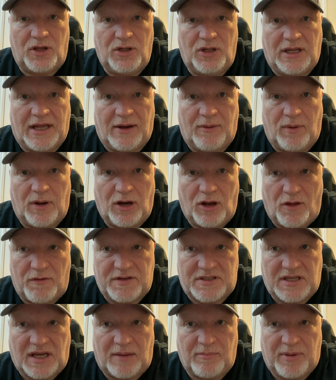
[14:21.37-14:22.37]
Now, a lot of
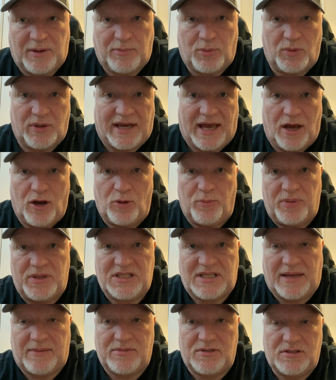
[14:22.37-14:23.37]
the time people will get open
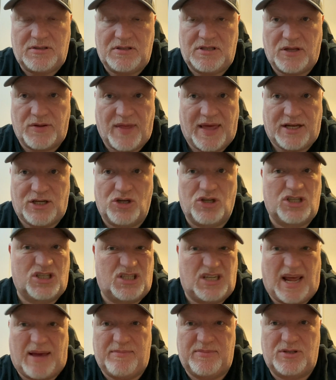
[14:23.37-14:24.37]
steps, so they're just
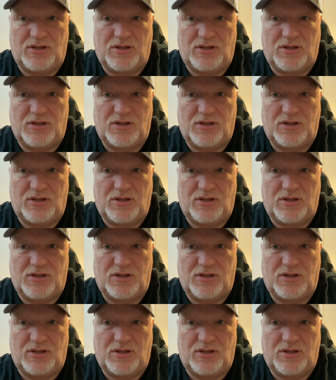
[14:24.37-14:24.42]
steps.